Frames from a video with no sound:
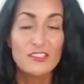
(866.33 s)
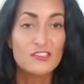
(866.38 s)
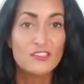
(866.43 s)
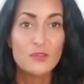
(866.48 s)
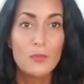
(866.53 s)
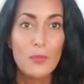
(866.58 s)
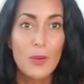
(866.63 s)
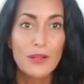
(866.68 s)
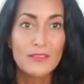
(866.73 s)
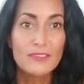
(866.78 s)

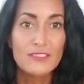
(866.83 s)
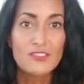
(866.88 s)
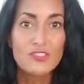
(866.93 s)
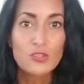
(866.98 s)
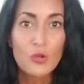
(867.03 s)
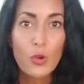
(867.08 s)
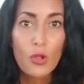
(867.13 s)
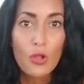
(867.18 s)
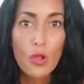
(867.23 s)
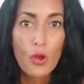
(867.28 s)
There's
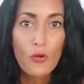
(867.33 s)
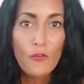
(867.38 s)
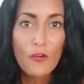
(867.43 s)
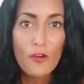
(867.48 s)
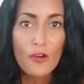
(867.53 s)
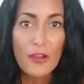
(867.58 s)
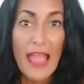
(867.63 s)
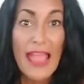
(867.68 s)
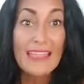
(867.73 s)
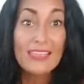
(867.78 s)
abundance all
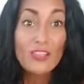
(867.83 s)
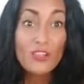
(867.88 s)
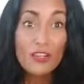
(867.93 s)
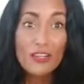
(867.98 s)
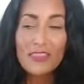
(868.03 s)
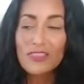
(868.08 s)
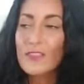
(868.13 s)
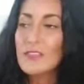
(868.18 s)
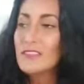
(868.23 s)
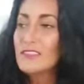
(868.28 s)
over. And
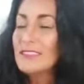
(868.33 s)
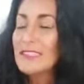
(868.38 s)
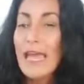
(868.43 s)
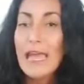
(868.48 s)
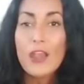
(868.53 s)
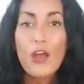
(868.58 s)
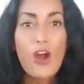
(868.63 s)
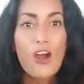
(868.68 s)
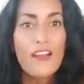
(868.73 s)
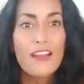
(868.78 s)
look at things
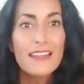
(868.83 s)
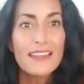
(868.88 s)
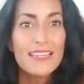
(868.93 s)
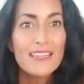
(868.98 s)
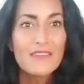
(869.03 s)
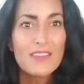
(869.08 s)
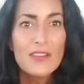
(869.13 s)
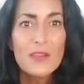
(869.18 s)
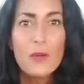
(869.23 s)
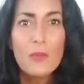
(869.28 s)
that aren't
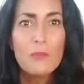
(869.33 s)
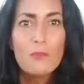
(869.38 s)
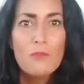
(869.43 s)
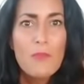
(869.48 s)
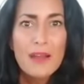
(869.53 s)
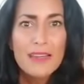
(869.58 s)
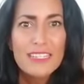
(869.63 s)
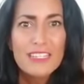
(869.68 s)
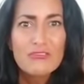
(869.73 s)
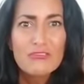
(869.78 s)
even
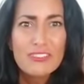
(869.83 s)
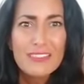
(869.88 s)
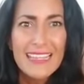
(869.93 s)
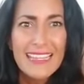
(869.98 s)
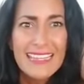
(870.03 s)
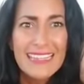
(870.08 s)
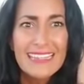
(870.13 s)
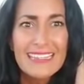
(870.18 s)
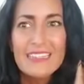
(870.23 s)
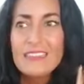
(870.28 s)
money
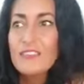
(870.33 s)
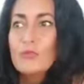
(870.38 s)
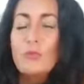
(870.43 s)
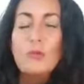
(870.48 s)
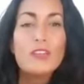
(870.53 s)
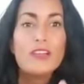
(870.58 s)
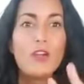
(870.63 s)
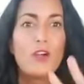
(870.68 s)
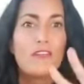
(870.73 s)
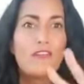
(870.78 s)
related.
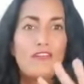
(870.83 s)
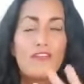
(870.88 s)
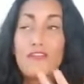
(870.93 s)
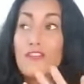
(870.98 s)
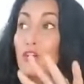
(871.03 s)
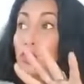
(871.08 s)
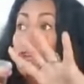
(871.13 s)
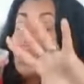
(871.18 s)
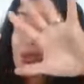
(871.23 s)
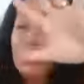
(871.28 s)
We are
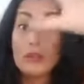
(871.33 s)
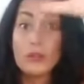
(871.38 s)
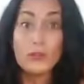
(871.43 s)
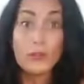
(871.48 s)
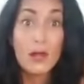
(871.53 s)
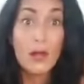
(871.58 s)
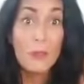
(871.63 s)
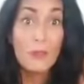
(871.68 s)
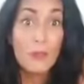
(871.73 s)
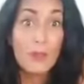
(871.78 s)
full
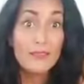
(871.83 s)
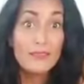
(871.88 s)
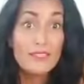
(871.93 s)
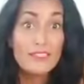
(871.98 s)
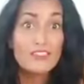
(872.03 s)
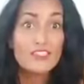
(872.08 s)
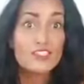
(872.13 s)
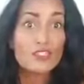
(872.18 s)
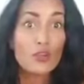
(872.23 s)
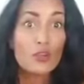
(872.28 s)

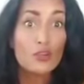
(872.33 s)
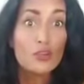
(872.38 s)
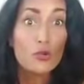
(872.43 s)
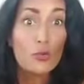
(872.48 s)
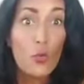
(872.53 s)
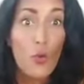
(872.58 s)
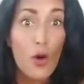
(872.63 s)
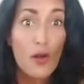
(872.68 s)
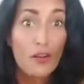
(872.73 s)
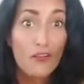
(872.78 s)
abundance. Turn
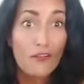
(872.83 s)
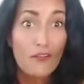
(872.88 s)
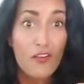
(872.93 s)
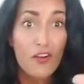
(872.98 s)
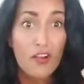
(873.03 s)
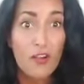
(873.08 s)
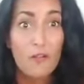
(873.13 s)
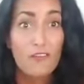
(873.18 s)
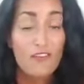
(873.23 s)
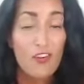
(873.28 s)
your water
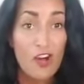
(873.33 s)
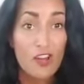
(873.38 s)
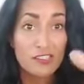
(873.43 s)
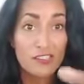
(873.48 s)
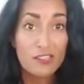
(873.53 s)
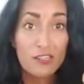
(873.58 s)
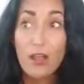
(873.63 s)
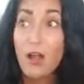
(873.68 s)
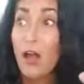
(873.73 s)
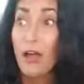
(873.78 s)
fa
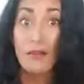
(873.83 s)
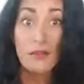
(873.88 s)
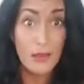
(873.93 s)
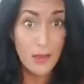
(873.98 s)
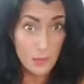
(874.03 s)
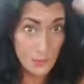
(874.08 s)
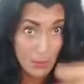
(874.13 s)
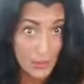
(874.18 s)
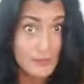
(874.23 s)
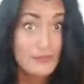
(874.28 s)
faucet on.
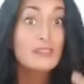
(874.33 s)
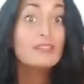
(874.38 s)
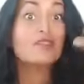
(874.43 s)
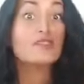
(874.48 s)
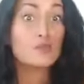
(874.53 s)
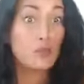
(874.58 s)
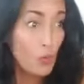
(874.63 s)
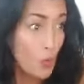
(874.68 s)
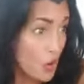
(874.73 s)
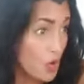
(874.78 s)

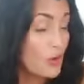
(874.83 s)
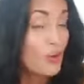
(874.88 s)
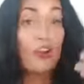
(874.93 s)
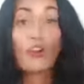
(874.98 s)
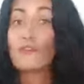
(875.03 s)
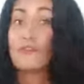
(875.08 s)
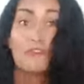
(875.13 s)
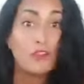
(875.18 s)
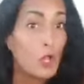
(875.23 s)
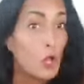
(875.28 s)
Abundance,
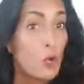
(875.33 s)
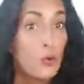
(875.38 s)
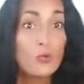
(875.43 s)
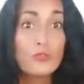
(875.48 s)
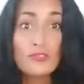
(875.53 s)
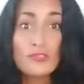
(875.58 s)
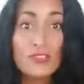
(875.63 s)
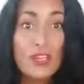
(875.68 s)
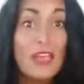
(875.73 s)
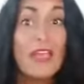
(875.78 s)
water
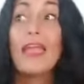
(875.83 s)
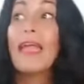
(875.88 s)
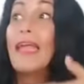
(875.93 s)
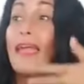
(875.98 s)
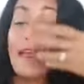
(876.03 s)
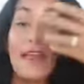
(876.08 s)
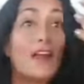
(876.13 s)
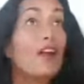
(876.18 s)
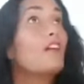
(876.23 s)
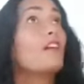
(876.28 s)
flows,
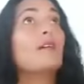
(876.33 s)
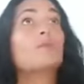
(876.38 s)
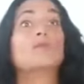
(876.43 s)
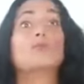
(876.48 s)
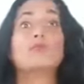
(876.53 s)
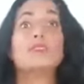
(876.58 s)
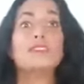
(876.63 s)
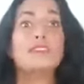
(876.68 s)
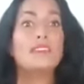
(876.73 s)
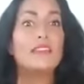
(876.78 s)
air,
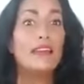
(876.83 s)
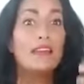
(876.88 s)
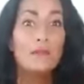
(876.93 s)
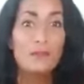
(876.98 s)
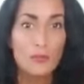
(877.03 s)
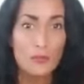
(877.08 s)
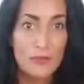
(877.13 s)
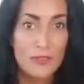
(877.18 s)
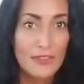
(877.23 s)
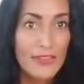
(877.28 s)
breathe it
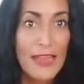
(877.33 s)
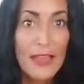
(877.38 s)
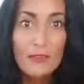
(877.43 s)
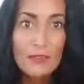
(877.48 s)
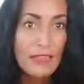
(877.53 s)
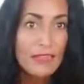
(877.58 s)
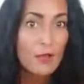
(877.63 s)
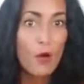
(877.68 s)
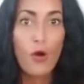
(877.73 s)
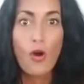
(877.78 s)
in, breathe it
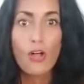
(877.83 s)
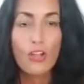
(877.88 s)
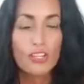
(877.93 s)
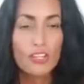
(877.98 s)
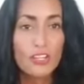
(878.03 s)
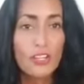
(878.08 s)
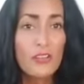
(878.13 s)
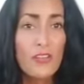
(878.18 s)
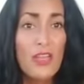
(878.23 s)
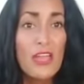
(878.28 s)
out, like all
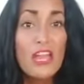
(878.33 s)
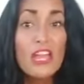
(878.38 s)
good.